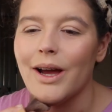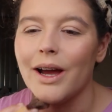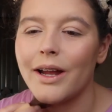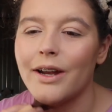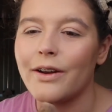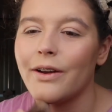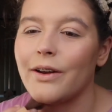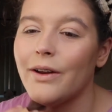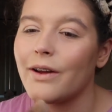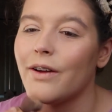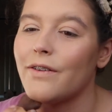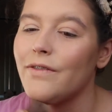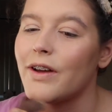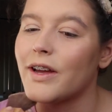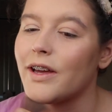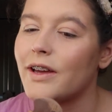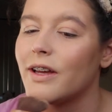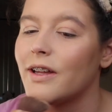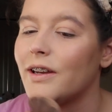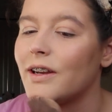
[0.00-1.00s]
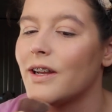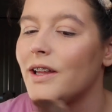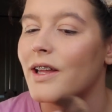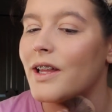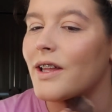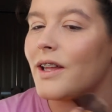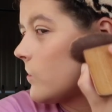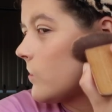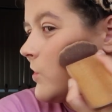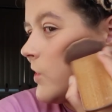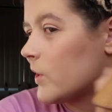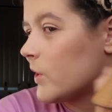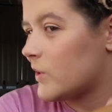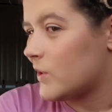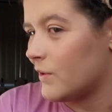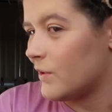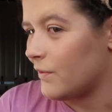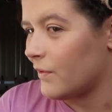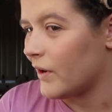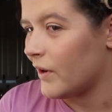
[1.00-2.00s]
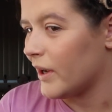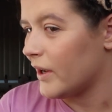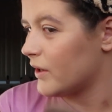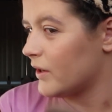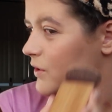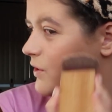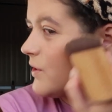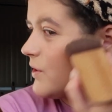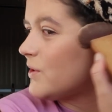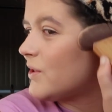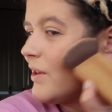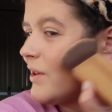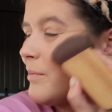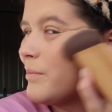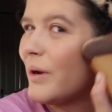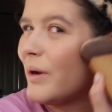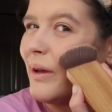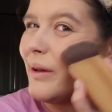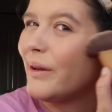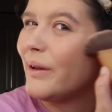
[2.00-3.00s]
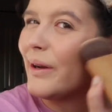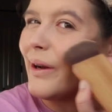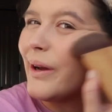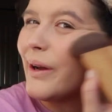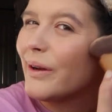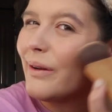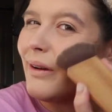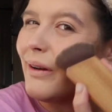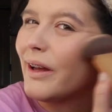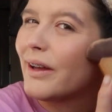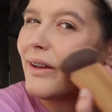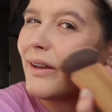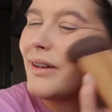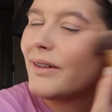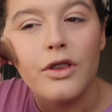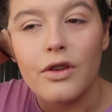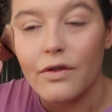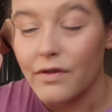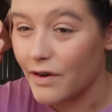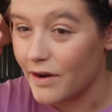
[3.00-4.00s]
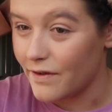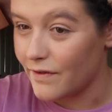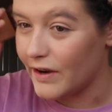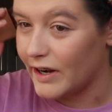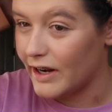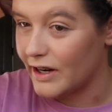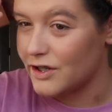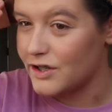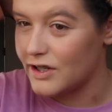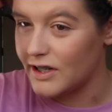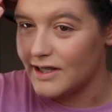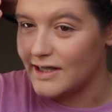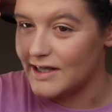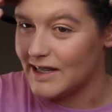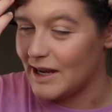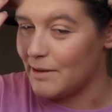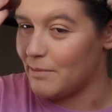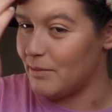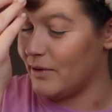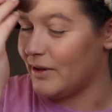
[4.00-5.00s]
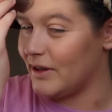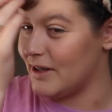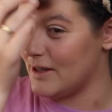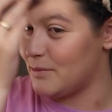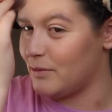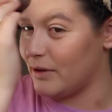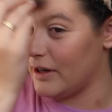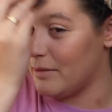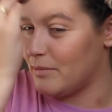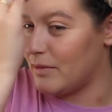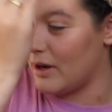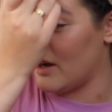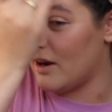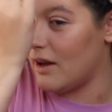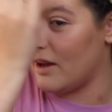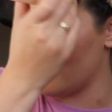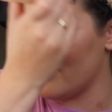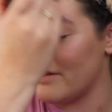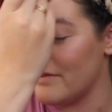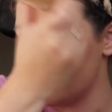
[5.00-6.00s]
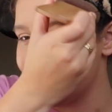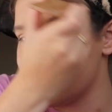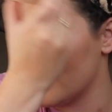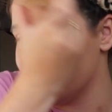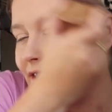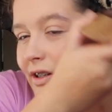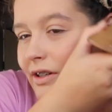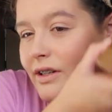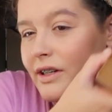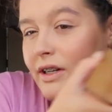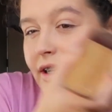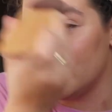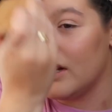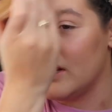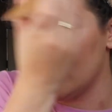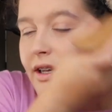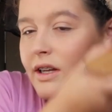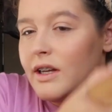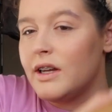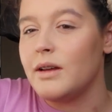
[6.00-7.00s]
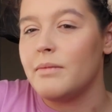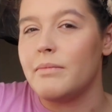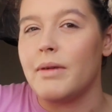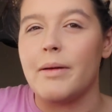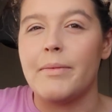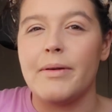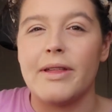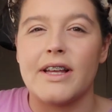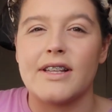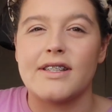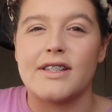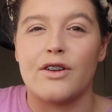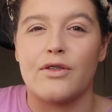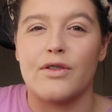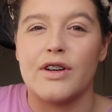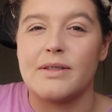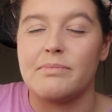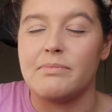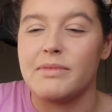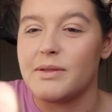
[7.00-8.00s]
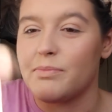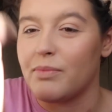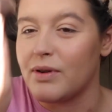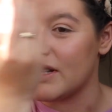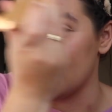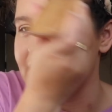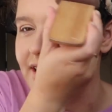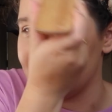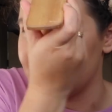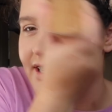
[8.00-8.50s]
I don't know if I can justify it just at the minute, you know, like not very financially stable at this point in my life, so maybe that's a Christmas present